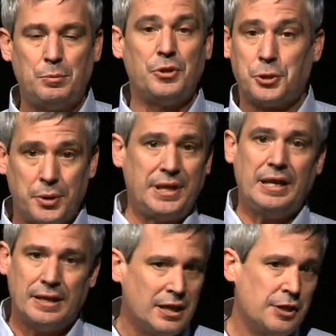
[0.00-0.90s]
So again,
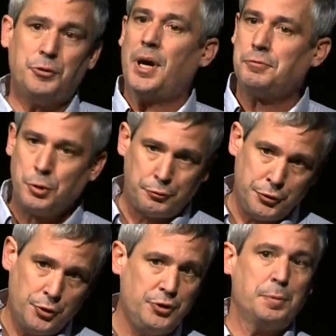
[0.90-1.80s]
if you have too
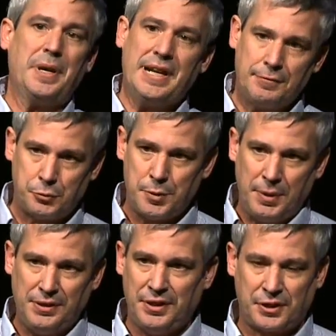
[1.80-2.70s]
few, you might have to
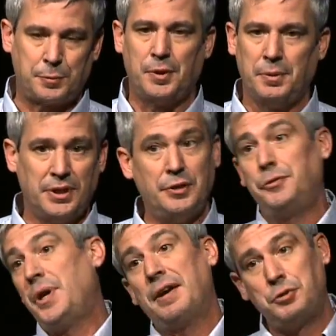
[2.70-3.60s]
repeat the experiment. If you
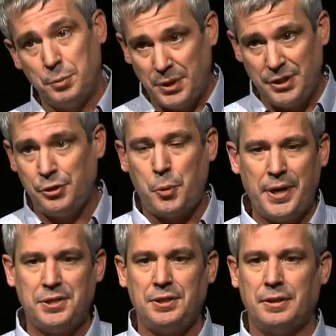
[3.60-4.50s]
have too many, you're
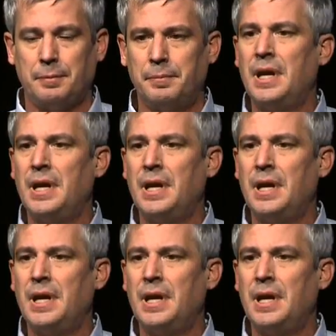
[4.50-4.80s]
wasting them.